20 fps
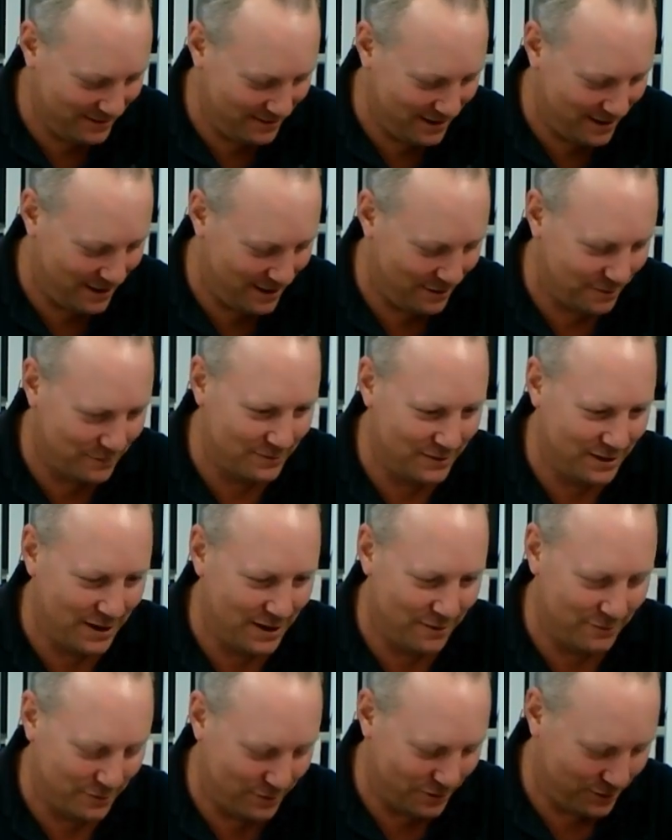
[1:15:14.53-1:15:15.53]
Now
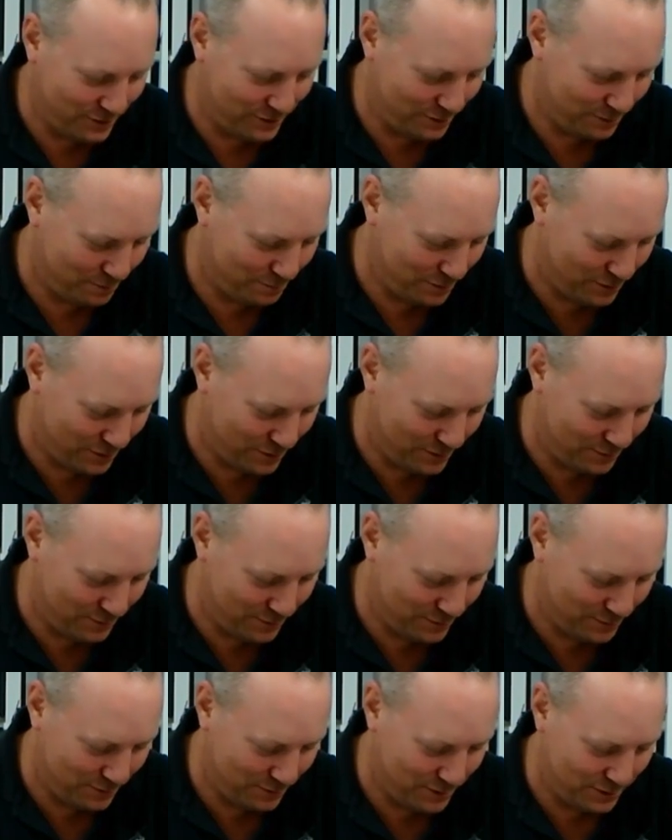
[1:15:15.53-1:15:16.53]
I've lost the plot.
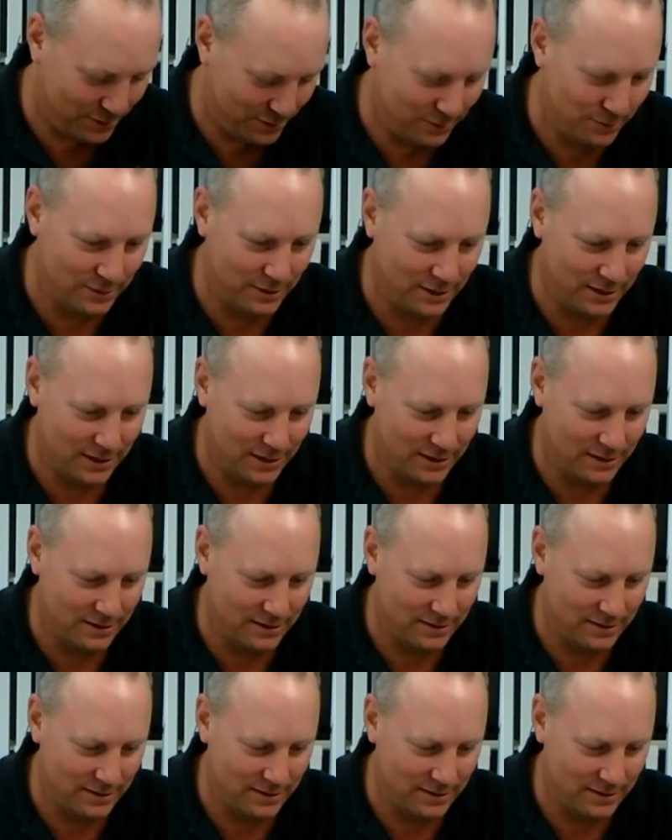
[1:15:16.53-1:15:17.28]
What am I doing here?